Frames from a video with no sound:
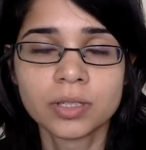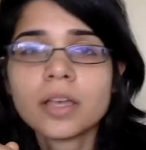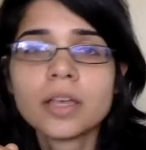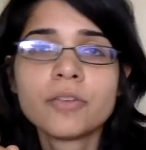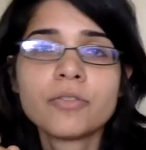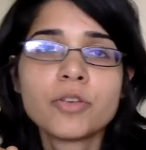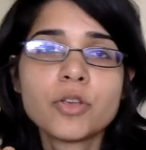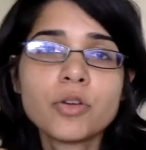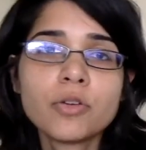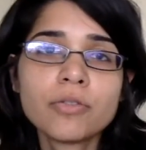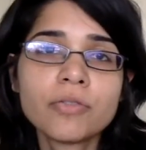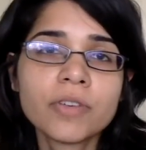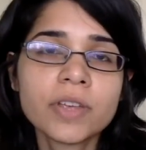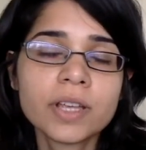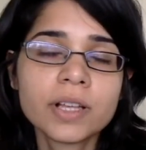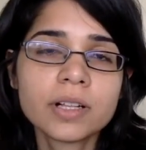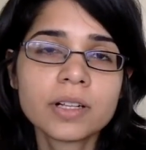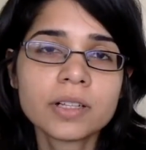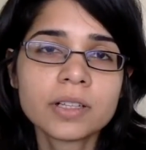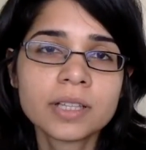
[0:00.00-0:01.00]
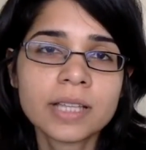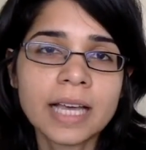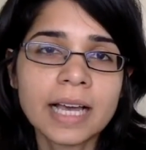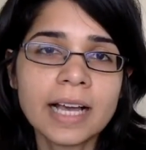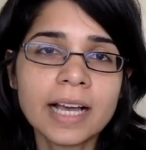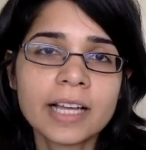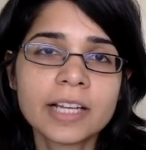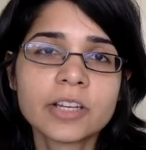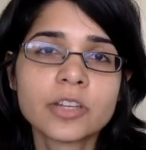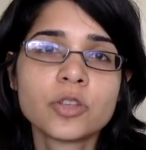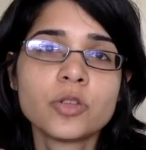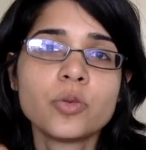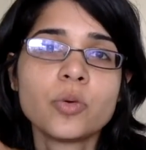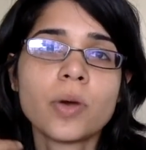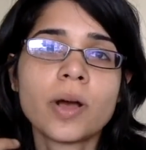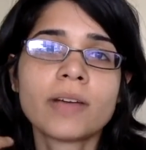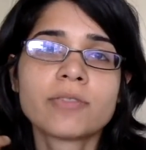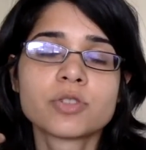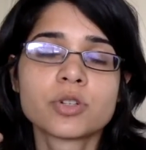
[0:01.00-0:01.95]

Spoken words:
If you feel that you have